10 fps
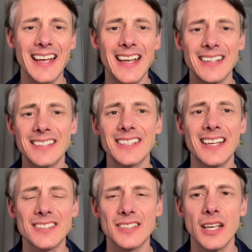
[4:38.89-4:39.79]

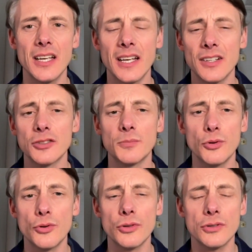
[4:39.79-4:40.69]
access and
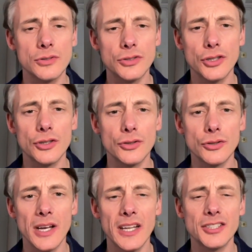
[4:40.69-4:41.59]
support to
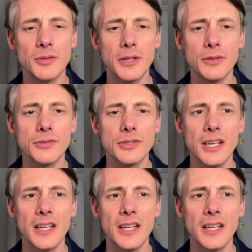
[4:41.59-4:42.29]
your energy bills.